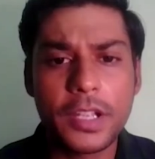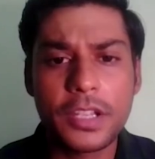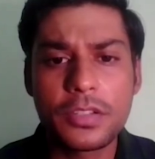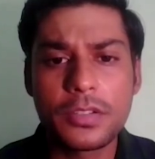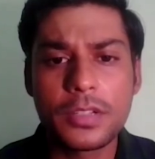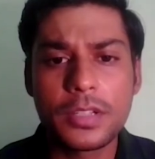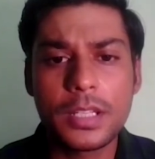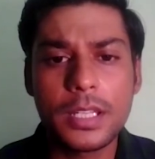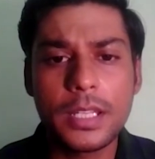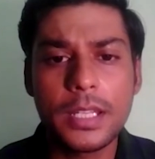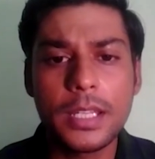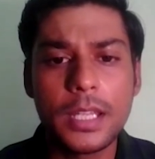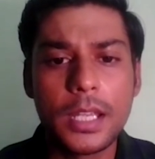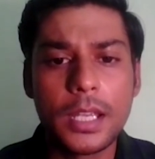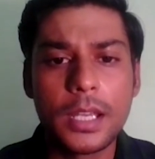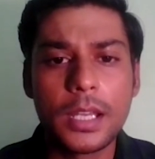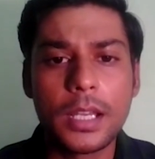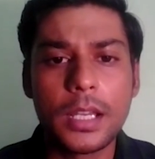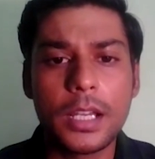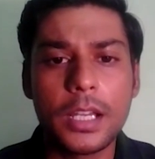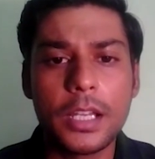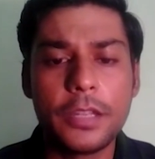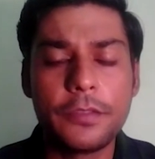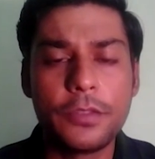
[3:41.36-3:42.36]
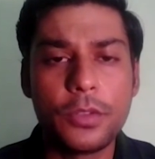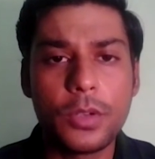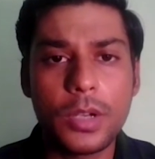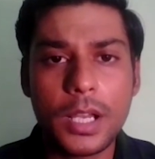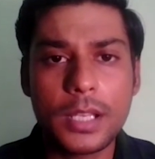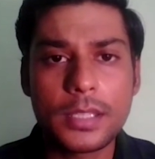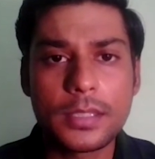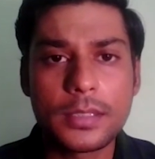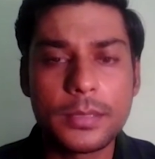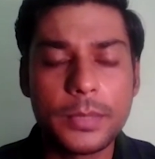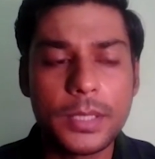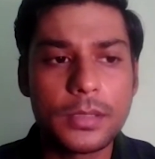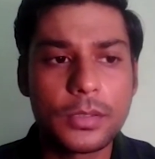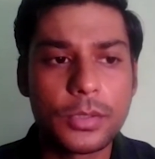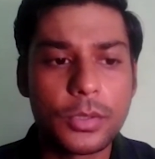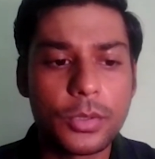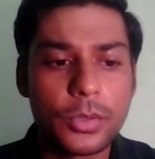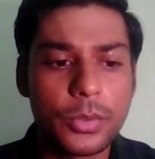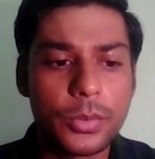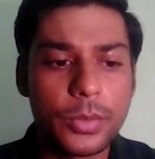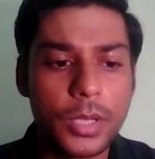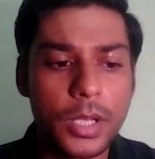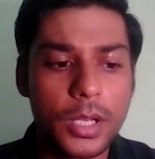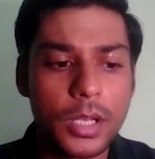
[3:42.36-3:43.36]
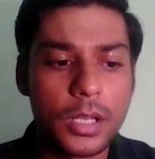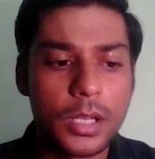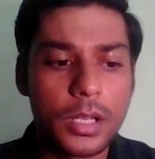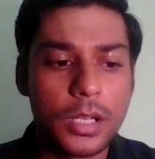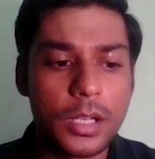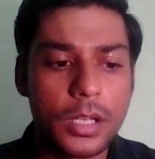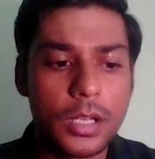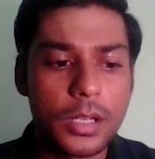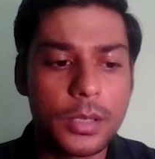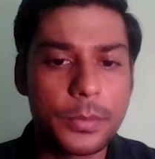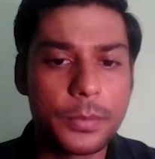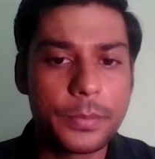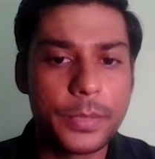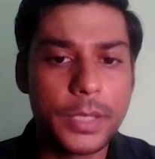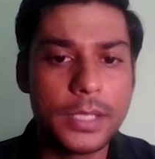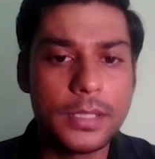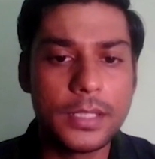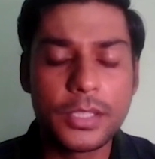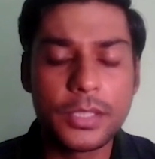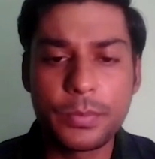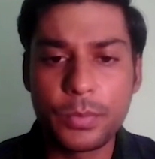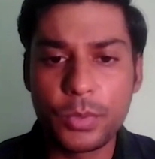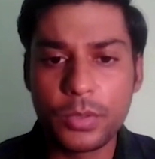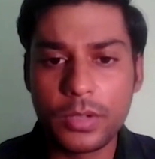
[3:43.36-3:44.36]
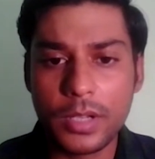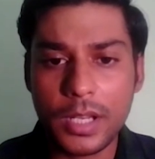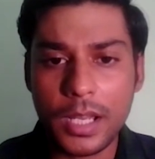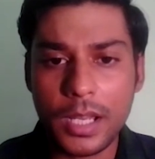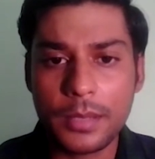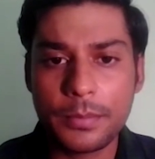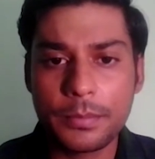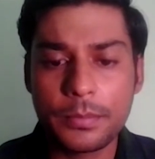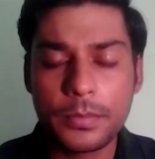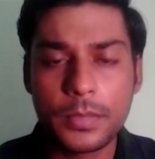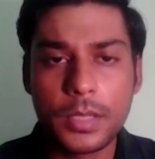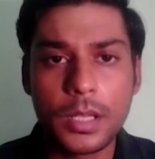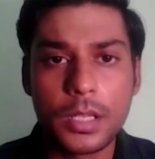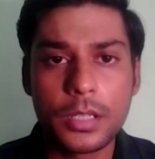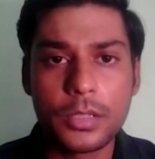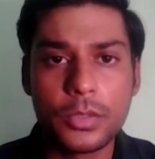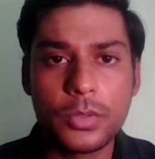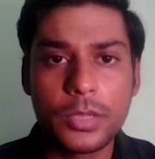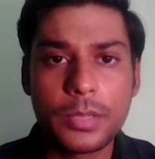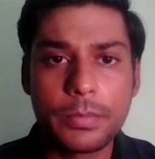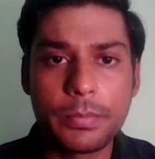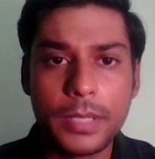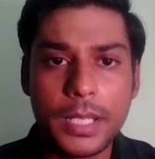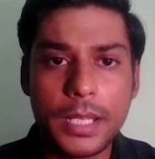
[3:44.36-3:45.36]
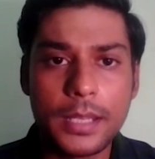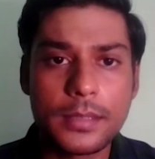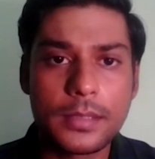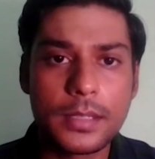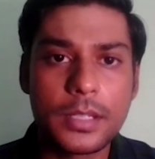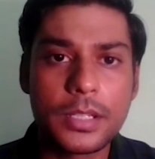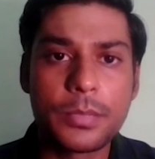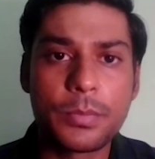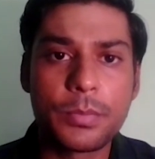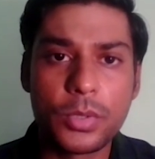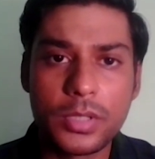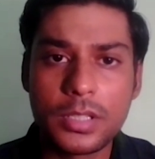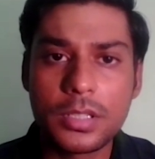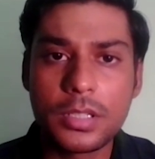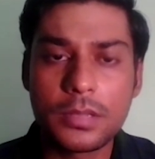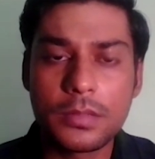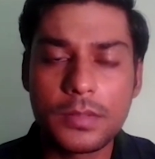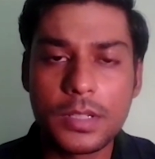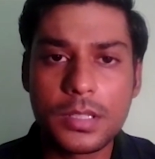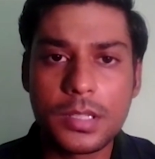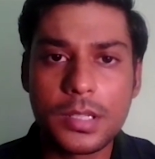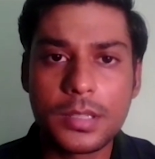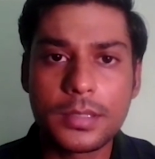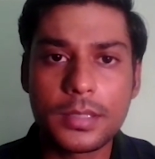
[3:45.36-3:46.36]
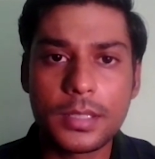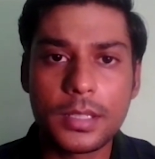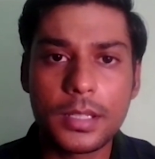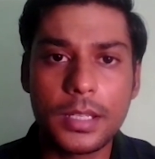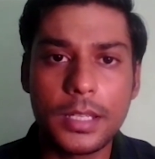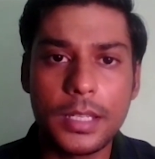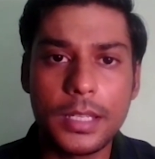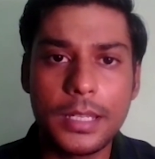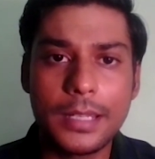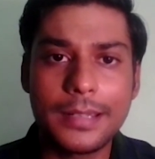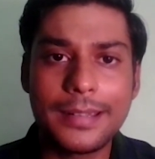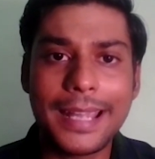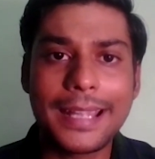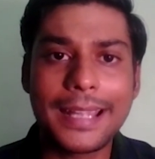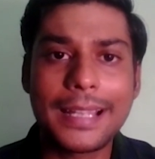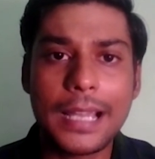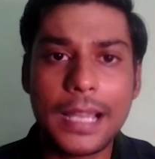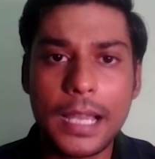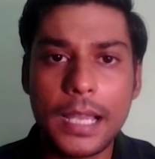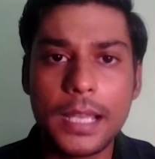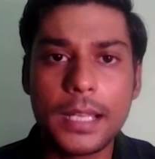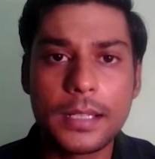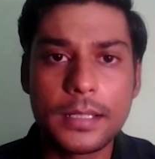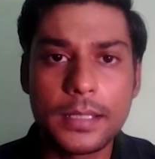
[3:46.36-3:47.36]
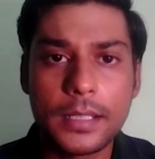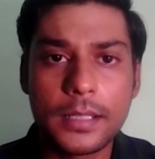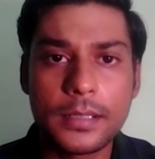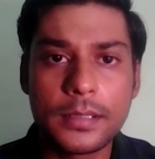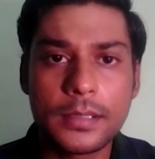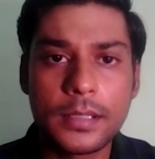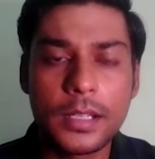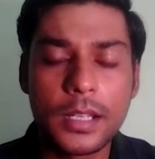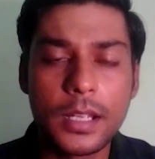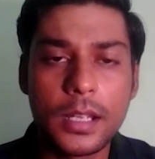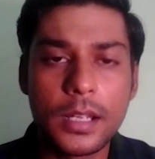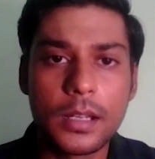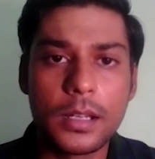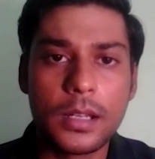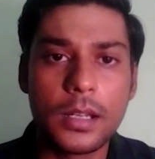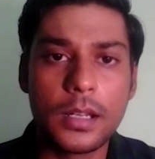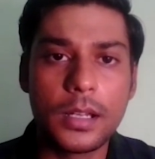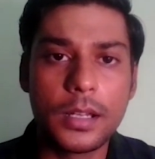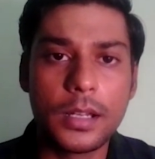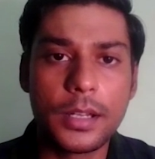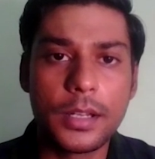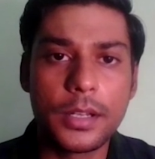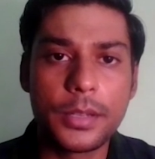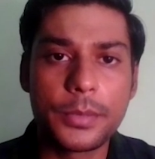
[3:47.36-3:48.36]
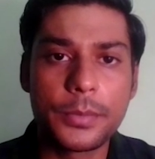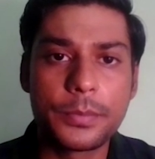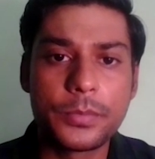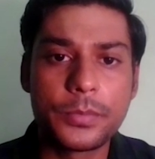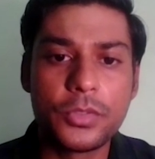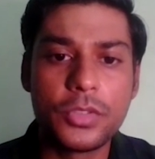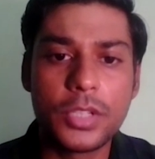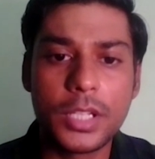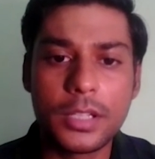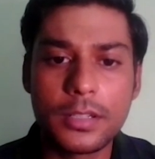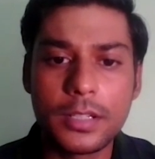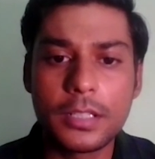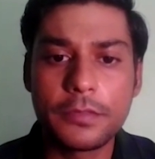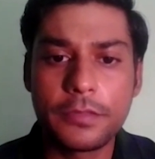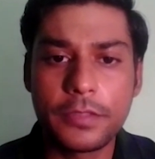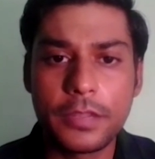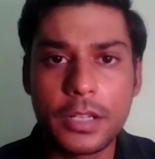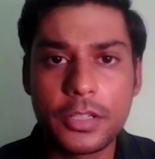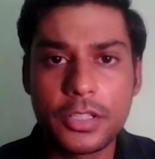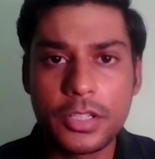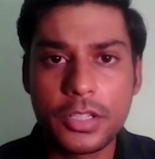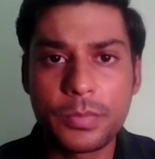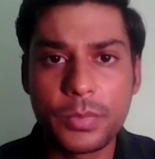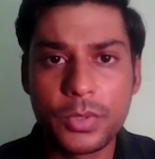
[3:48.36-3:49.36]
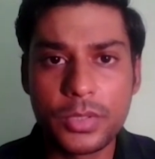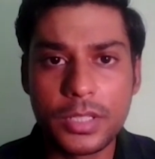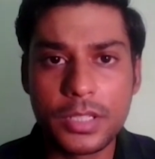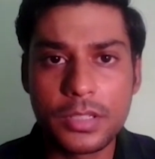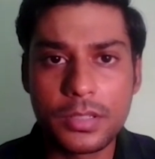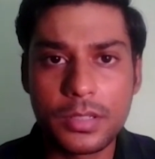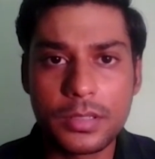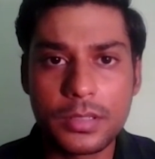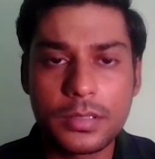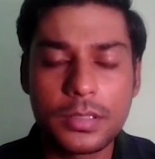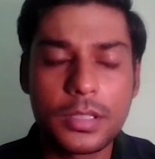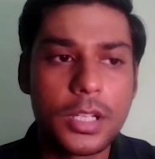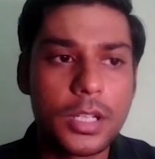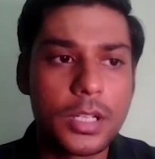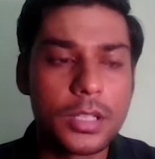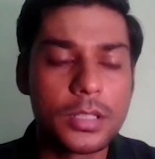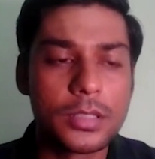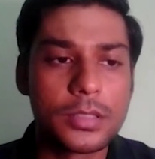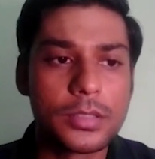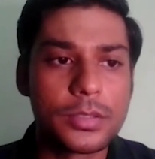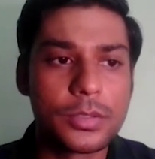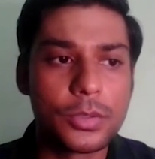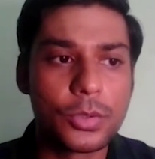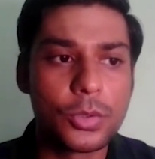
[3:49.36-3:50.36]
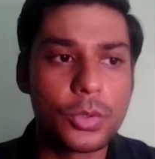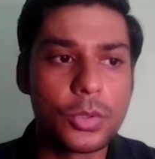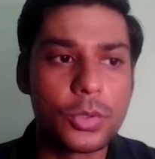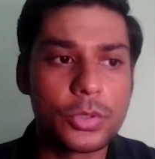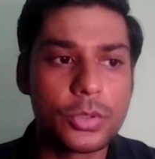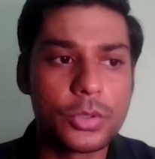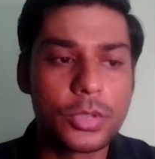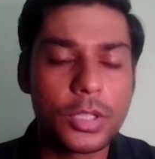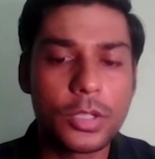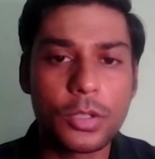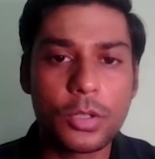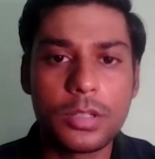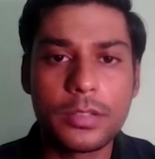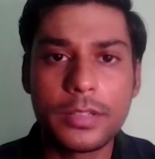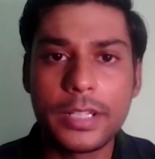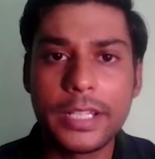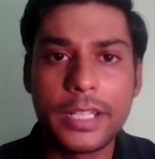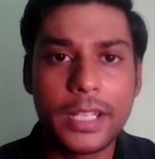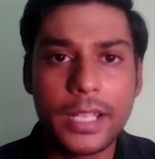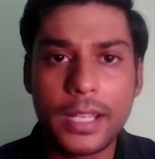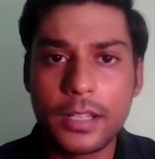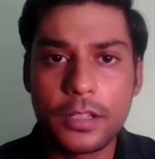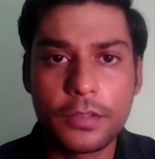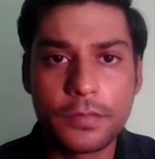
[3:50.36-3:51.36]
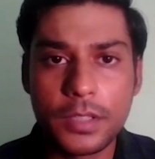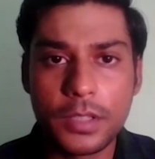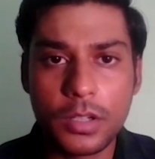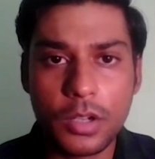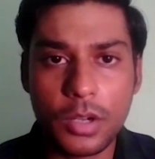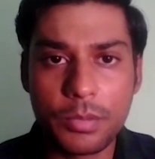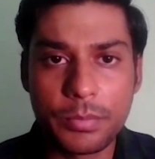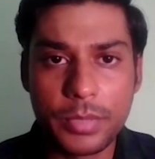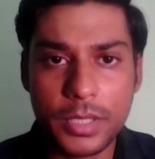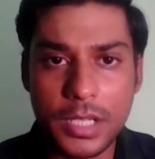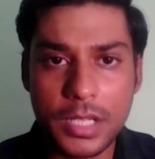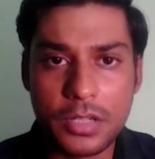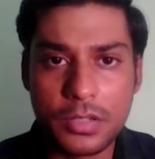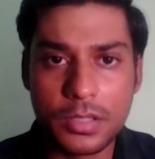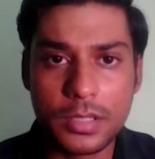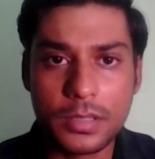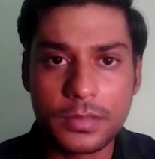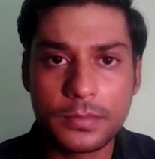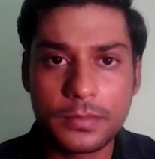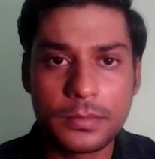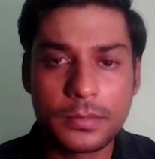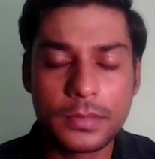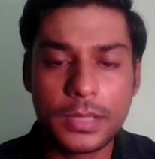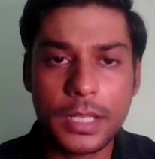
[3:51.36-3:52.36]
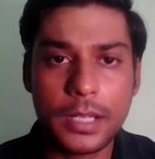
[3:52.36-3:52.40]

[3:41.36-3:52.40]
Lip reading: Professionally, if you ask me, so in this program, you are placed at a position which is a rank higher than general fresher position. So you're already ahead of the competition.